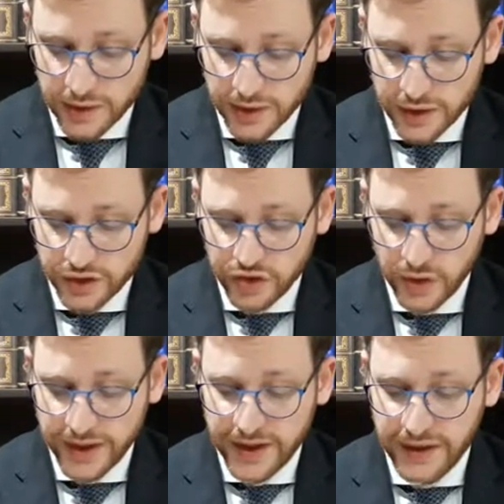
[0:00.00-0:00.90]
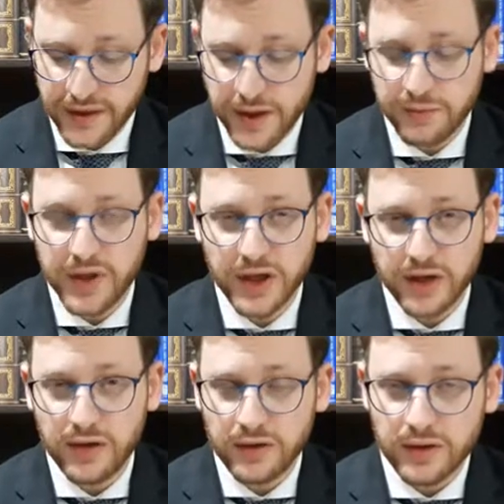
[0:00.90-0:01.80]
enjoyed a
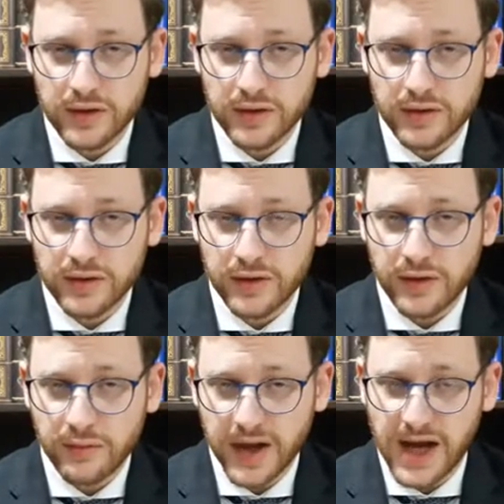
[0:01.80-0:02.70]
meal by